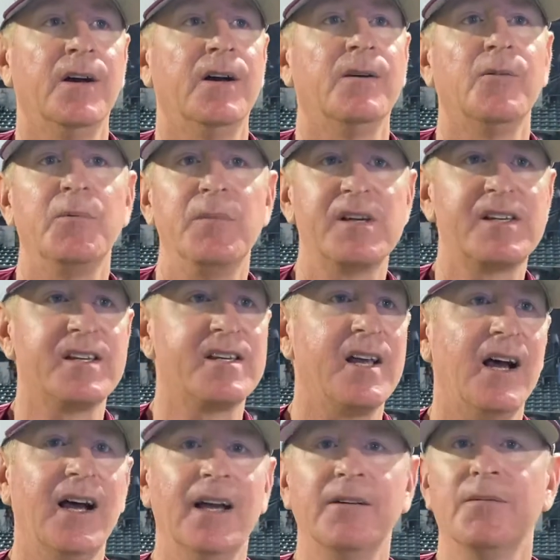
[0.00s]
We missed a
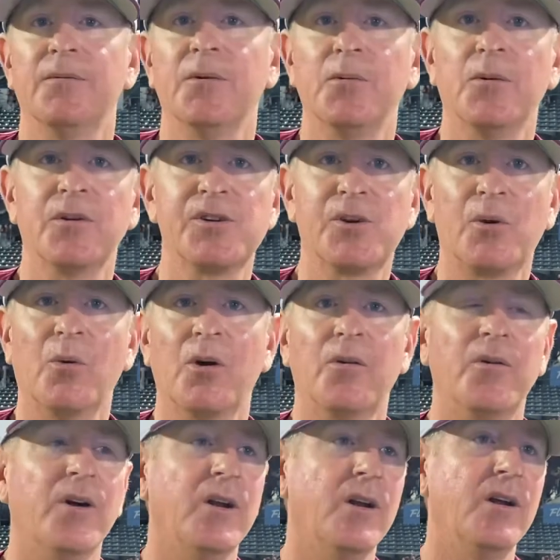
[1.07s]
sign, we would have scored
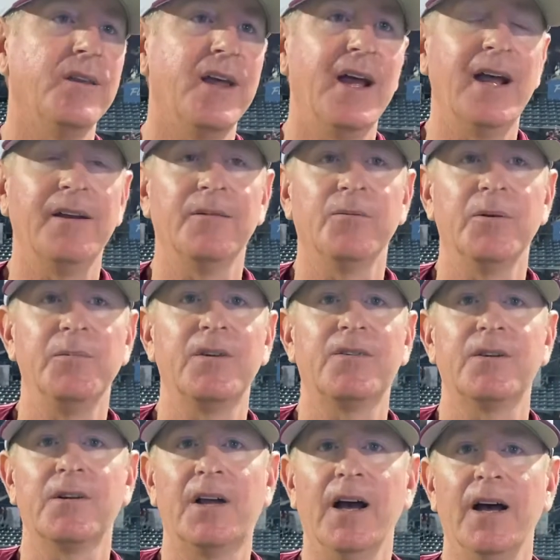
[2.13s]
a run on that, and we
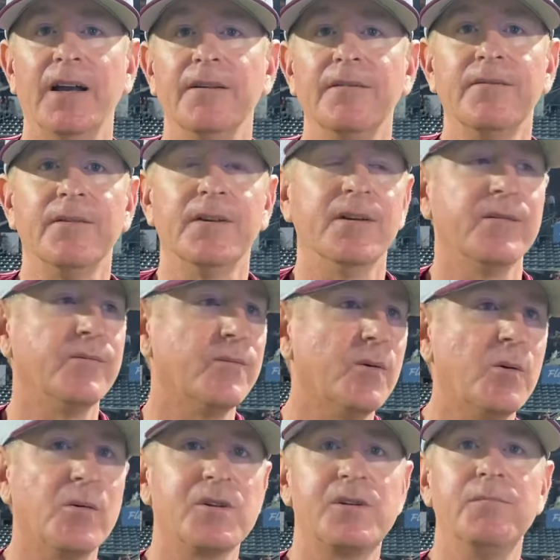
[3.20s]
missed a cut.
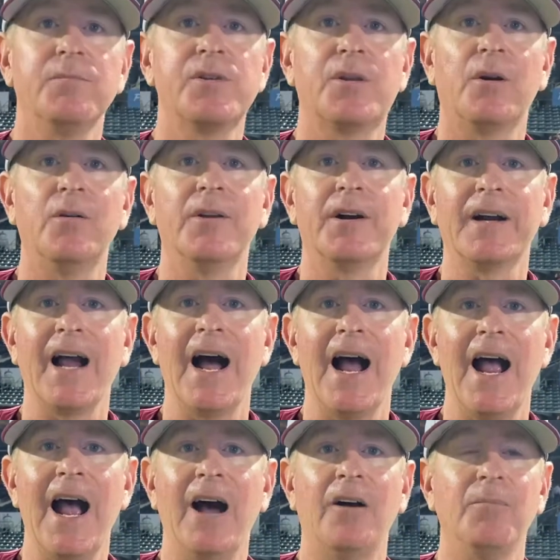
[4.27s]
We would have thrown their
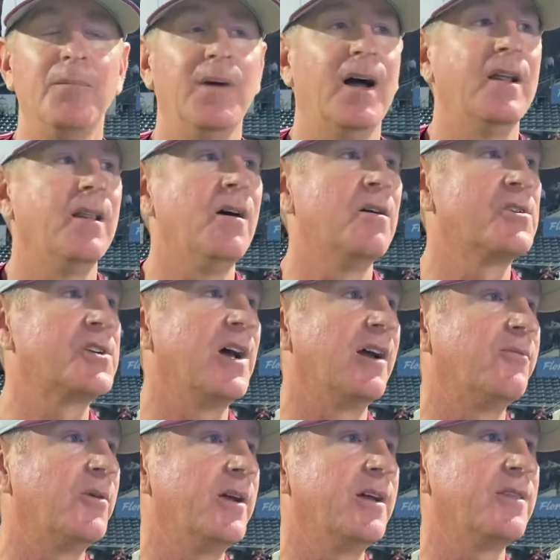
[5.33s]
guy out. Long
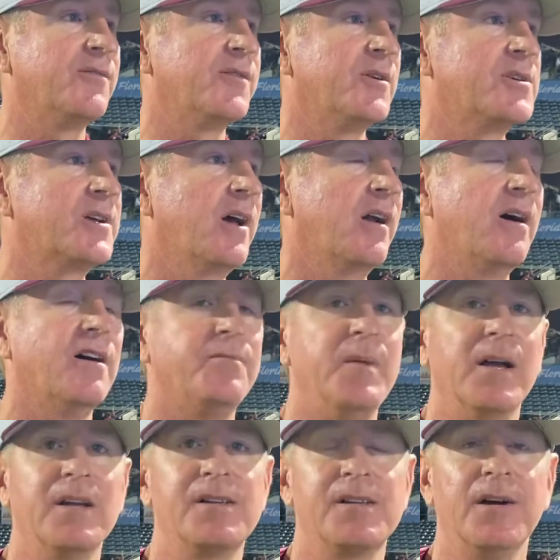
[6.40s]
shot if we hit the first cut off.
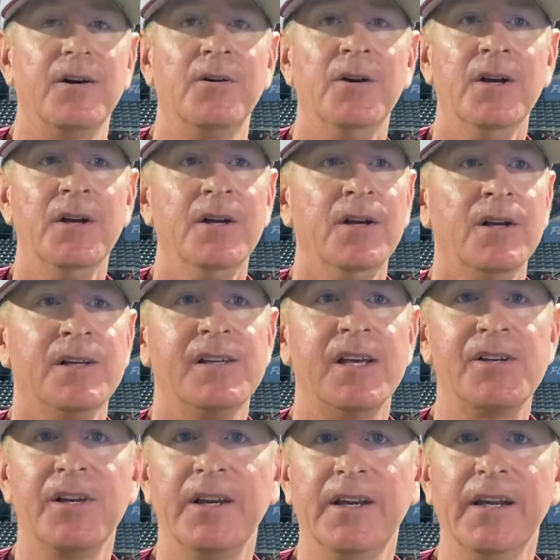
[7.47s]
So
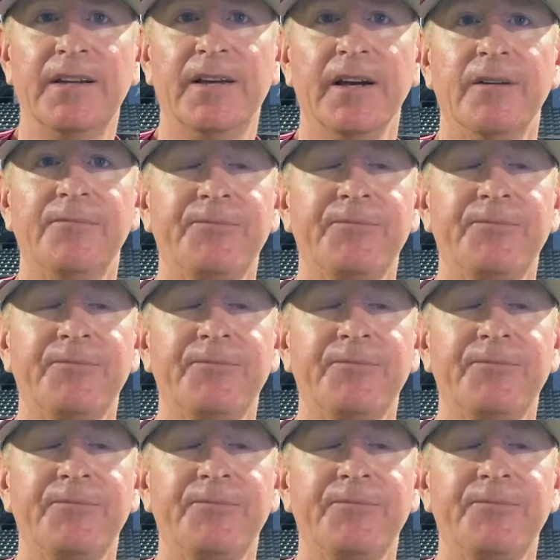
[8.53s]
attention to detail.